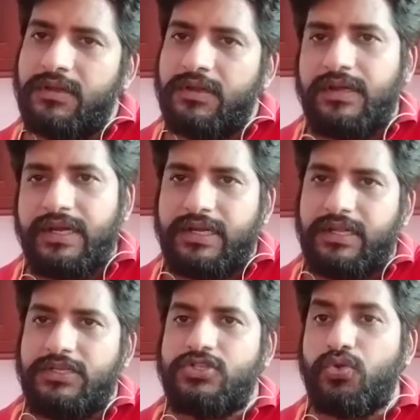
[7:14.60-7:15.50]
Alright?
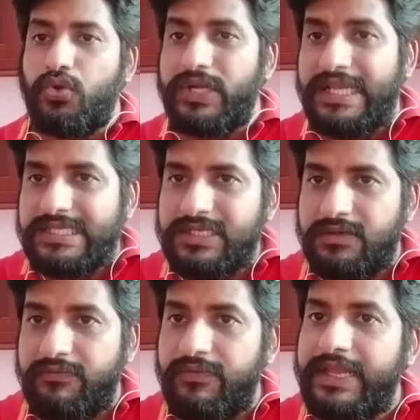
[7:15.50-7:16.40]
So
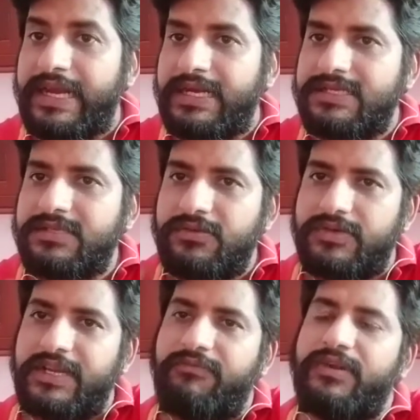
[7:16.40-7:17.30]
rotation,
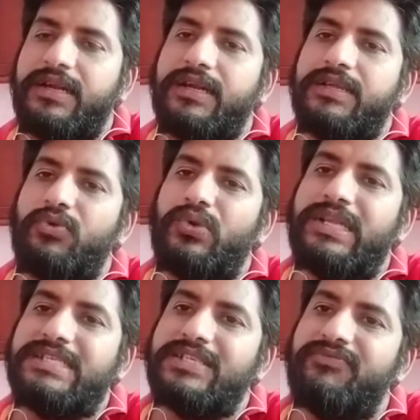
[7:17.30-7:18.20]
definitely
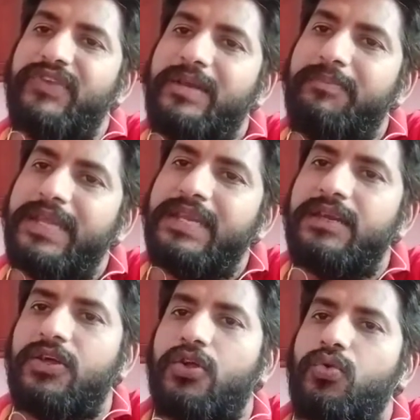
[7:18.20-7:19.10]
rotation will be
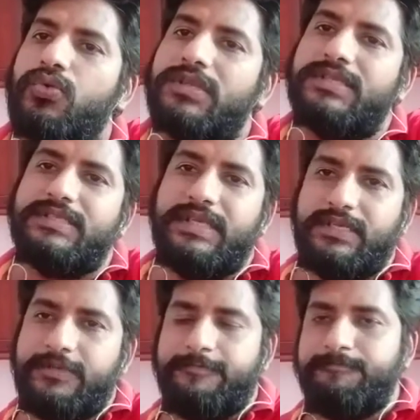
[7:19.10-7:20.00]
in a rotor
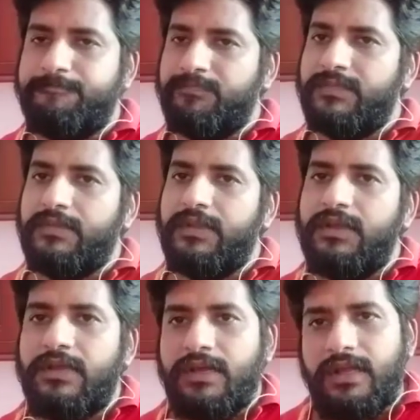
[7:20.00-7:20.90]
side.
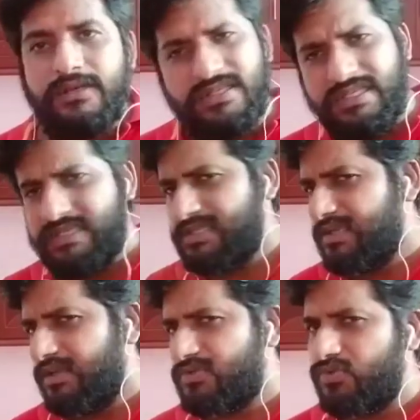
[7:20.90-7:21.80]
This is
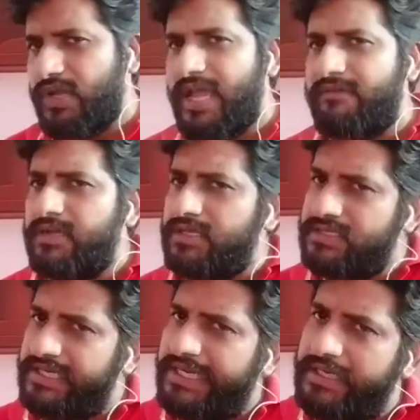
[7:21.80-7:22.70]
also having a
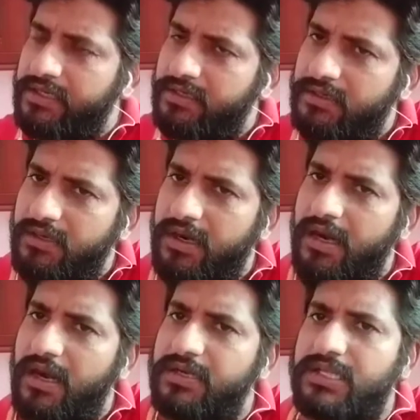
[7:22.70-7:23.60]
stator
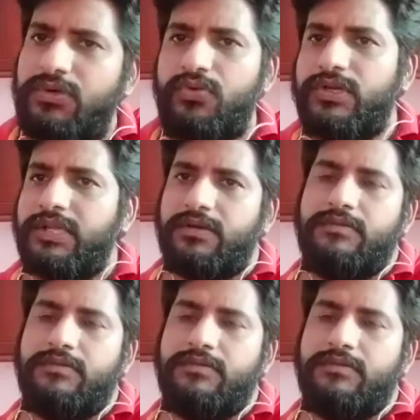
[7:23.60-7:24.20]
and the rotor.